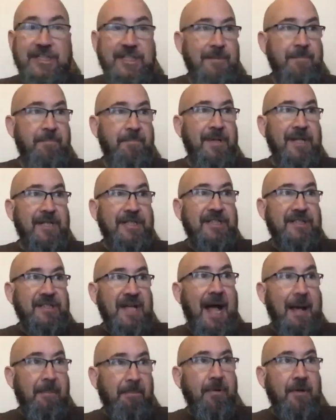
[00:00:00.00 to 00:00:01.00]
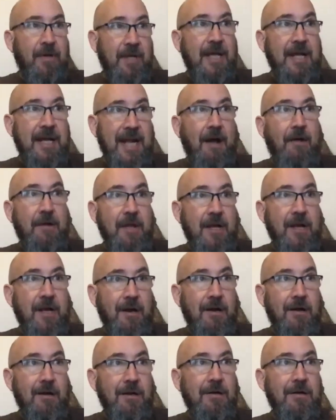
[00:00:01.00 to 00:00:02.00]
simple as stop looking out
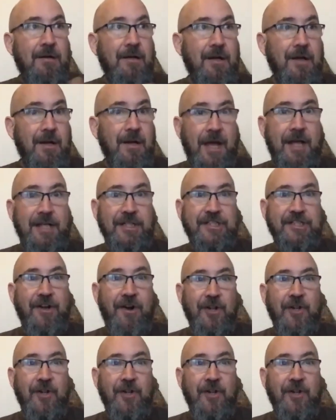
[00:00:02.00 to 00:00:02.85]
here and start